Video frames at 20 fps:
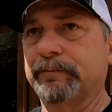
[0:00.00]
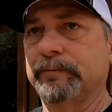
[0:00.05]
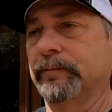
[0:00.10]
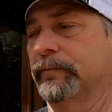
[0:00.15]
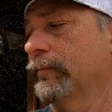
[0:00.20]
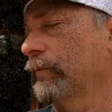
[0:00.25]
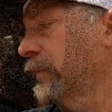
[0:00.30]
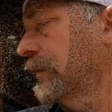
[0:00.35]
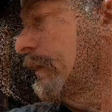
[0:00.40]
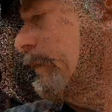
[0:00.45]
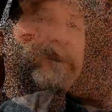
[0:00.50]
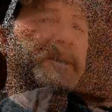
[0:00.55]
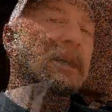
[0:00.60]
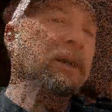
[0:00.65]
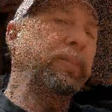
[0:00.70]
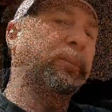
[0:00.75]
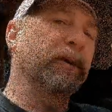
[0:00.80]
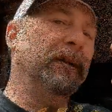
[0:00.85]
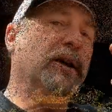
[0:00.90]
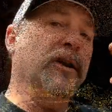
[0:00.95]
Job.
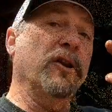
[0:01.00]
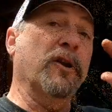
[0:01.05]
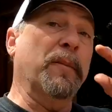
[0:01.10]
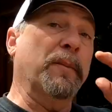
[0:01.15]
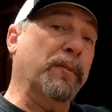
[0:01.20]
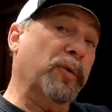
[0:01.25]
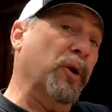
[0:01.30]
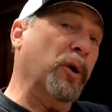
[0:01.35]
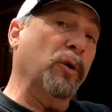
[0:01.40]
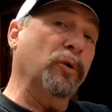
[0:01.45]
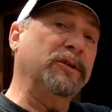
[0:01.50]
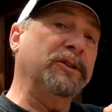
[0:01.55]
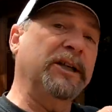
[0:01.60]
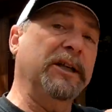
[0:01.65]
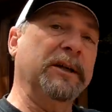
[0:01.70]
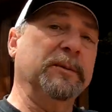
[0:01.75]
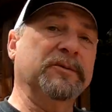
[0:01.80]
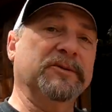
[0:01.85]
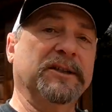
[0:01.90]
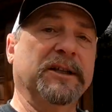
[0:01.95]
Couple other pro
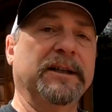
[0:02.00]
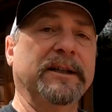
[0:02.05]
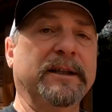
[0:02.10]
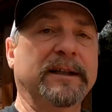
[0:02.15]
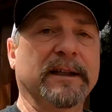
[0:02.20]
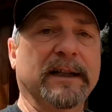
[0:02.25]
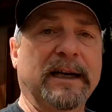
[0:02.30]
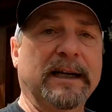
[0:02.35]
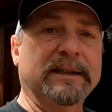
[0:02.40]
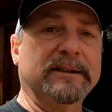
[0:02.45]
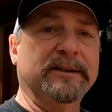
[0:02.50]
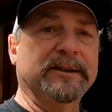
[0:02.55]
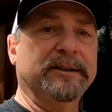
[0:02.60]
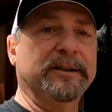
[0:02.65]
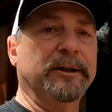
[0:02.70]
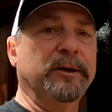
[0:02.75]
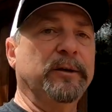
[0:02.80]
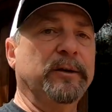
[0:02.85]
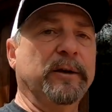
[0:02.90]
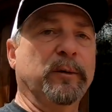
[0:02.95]
tips that you like to
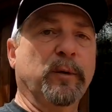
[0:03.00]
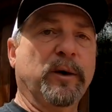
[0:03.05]
do,